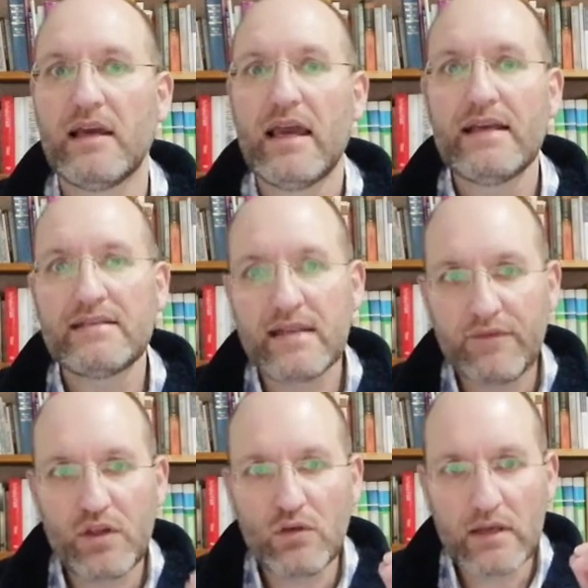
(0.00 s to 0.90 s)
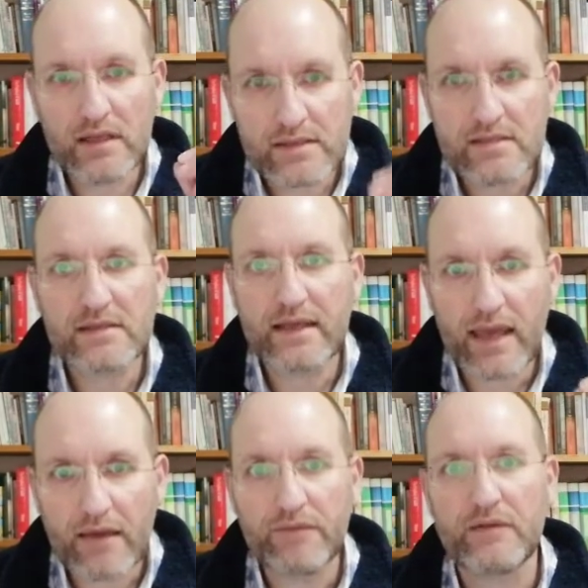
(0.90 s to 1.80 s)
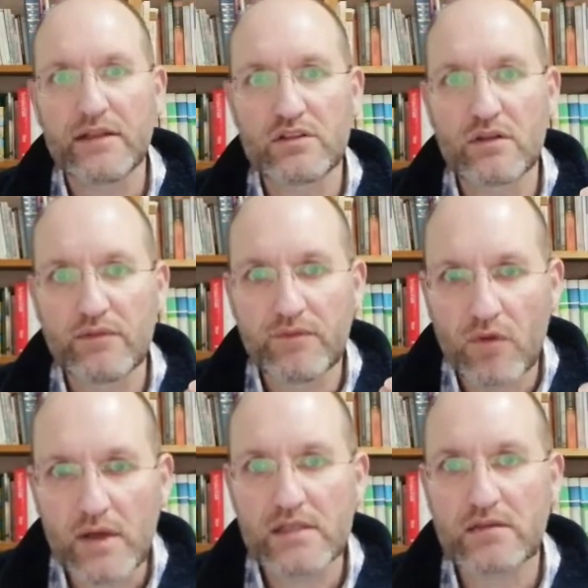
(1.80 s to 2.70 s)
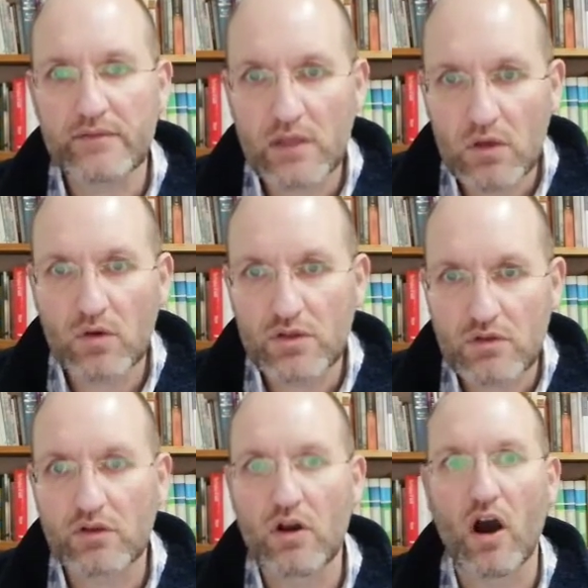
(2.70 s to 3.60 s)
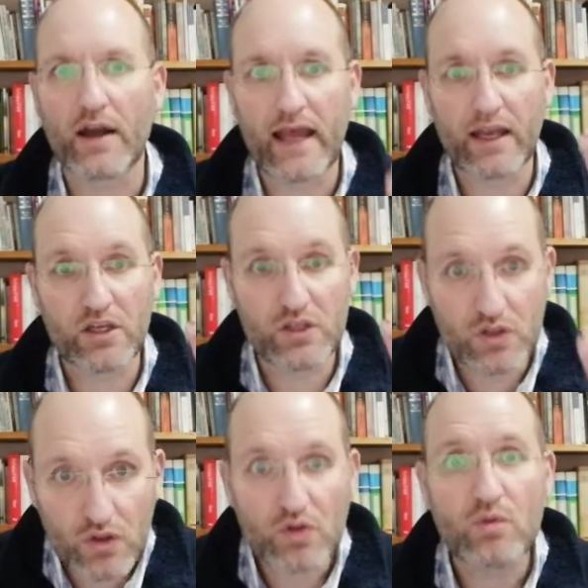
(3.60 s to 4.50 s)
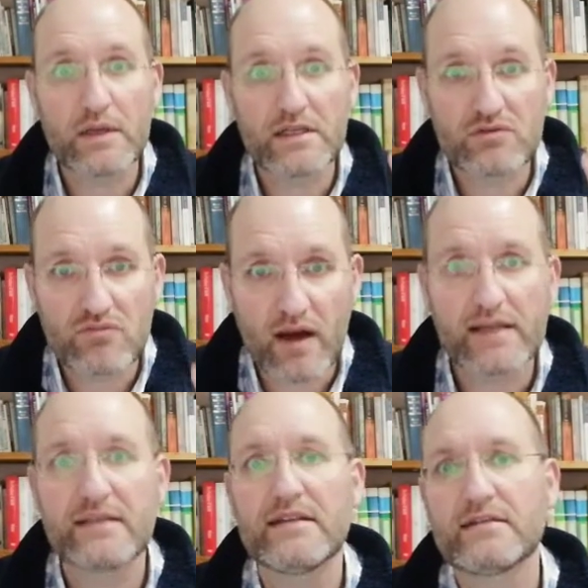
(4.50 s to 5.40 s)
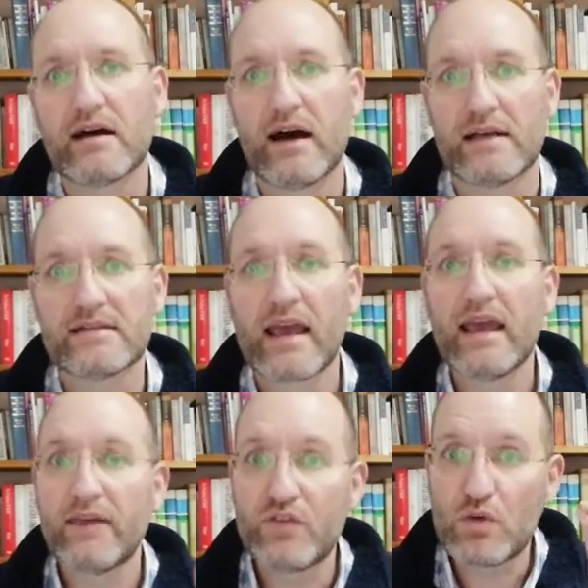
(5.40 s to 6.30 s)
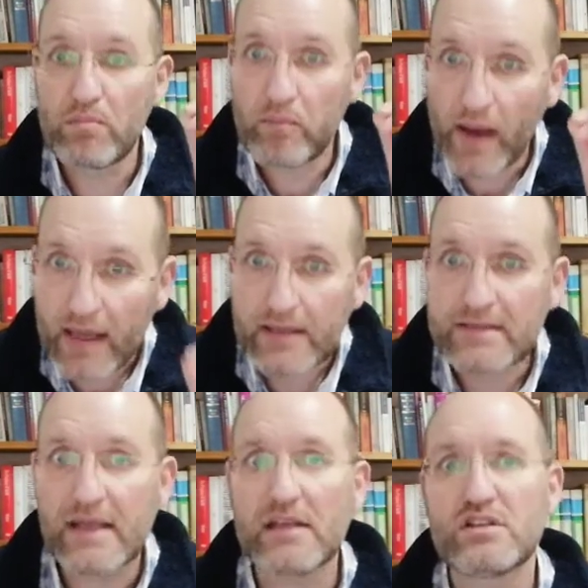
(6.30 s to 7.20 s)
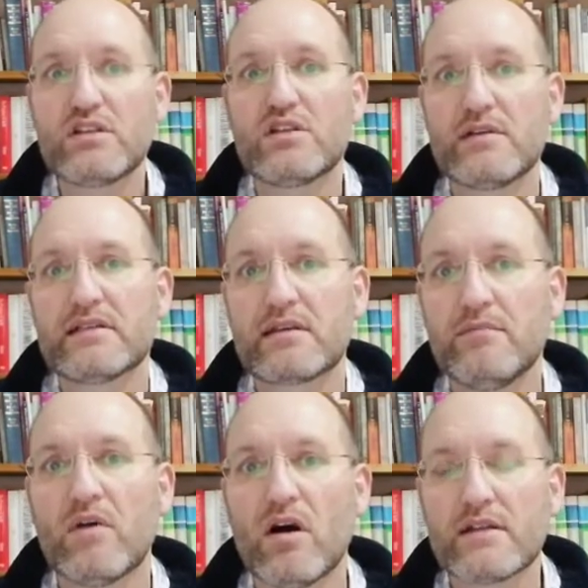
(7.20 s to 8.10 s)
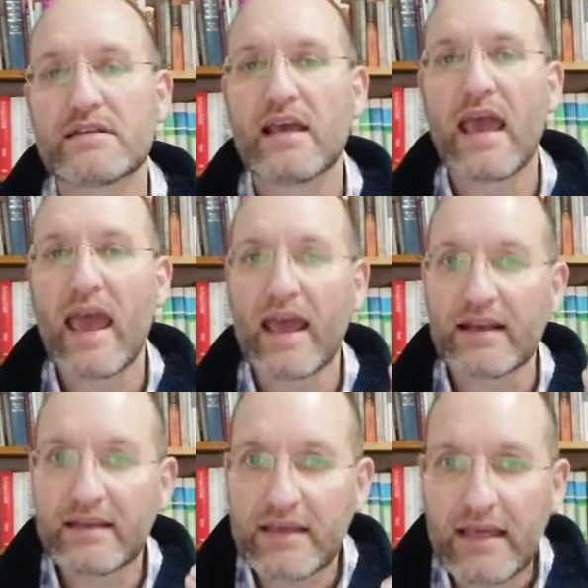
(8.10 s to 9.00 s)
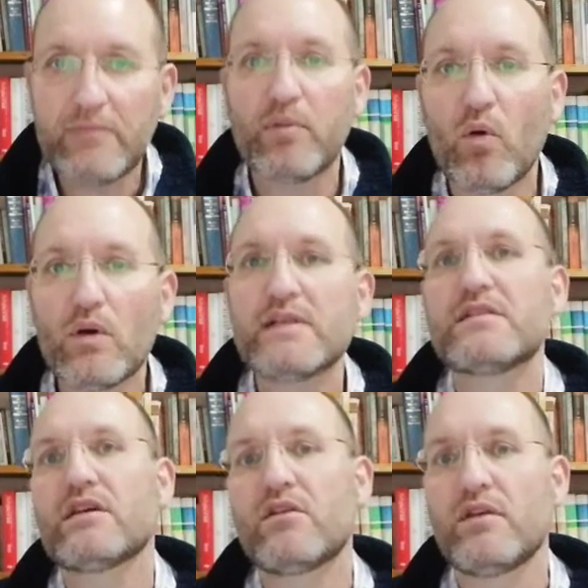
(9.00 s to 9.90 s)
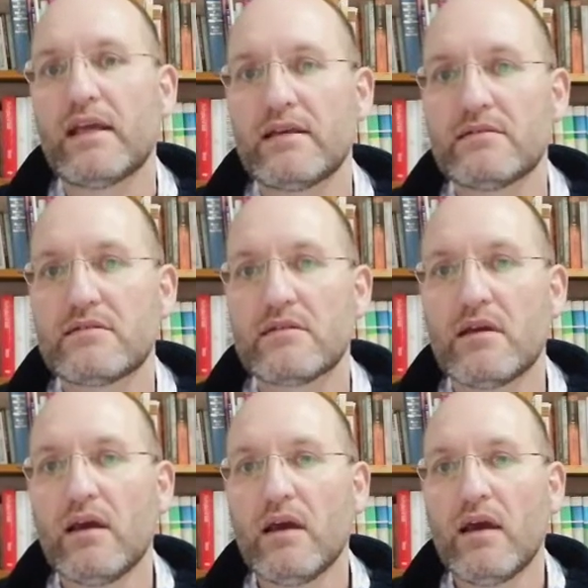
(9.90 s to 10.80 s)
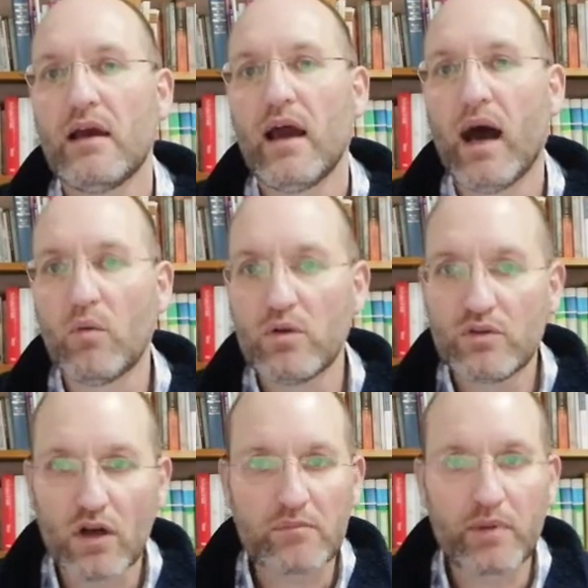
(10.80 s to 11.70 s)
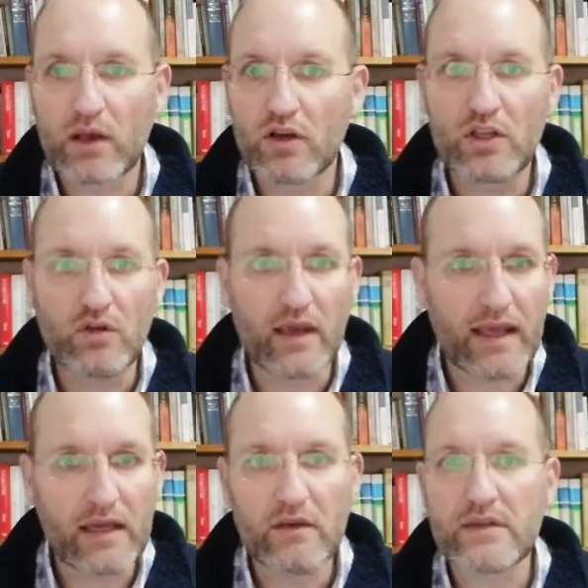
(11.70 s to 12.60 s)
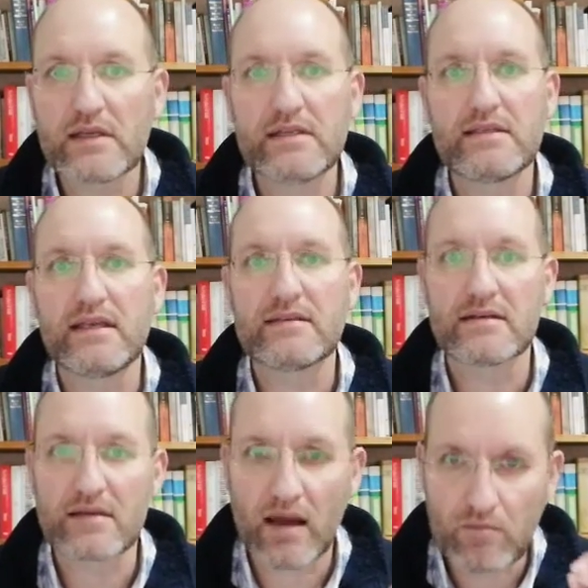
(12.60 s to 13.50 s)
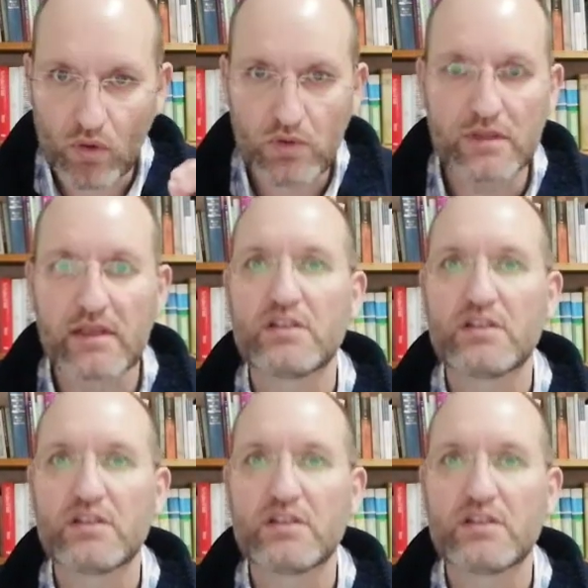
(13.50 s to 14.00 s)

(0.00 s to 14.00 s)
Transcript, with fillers: he said, If you listen carefully to the voice of the Lord your God and do what is right in his eyes, if you pay attention to his commands and keep all his decrees, I will not bring on you any of the diseases I brought on the